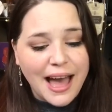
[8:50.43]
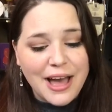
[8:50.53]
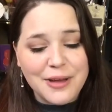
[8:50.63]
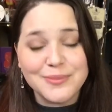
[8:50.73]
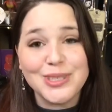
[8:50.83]

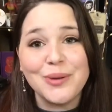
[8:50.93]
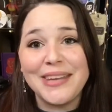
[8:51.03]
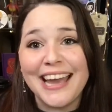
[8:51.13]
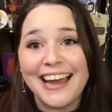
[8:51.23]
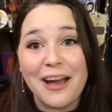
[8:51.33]
So
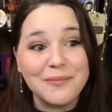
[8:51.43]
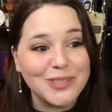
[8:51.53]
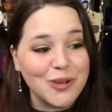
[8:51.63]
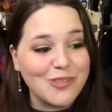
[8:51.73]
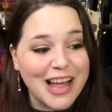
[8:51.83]
yeah, I'm
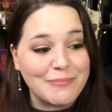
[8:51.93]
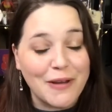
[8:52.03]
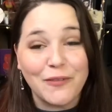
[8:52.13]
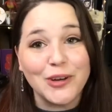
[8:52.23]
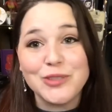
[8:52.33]
so glad
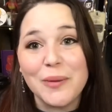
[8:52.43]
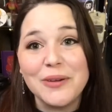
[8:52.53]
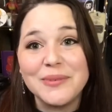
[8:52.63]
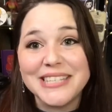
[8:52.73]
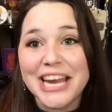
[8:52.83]
my first
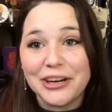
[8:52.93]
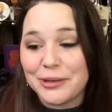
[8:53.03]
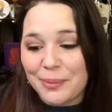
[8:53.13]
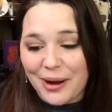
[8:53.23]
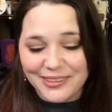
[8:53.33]
one was
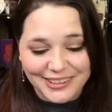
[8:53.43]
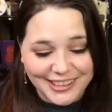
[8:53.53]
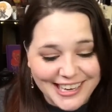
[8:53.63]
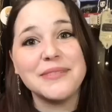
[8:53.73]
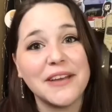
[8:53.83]
Harry
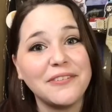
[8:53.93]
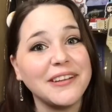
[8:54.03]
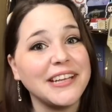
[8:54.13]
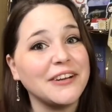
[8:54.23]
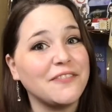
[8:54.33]
Potter. I'm
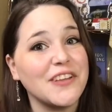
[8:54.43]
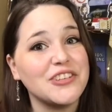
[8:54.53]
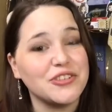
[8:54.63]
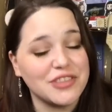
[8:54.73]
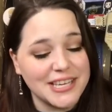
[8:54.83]
definitely gonna
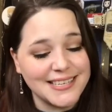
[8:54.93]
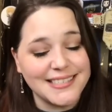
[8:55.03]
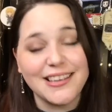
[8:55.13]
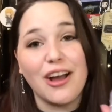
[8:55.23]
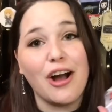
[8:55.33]
feature
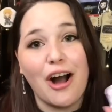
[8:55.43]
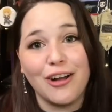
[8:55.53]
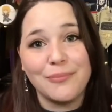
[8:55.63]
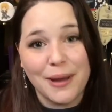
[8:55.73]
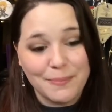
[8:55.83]
these
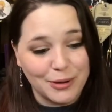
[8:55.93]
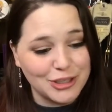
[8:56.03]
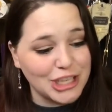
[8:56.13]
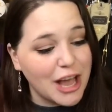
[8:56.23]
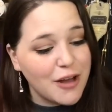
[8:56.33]
on my
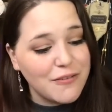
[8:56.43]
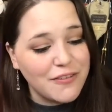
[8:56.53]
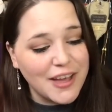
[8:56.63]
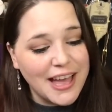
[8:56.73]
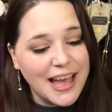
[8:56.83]
bookshelf.